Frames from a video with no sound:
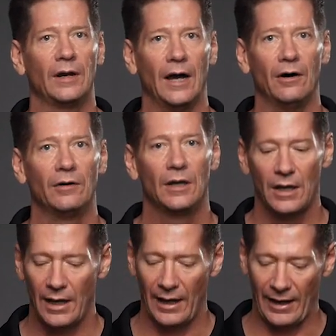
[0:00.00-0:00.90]
out
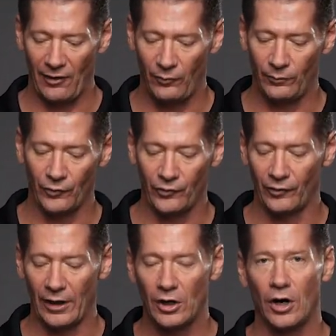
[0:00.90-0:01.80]
and have people
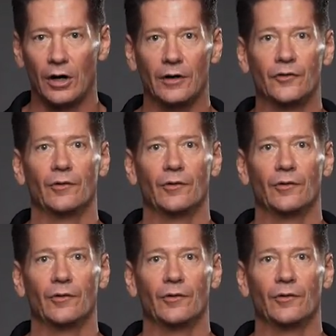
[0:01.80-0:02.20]
select cards.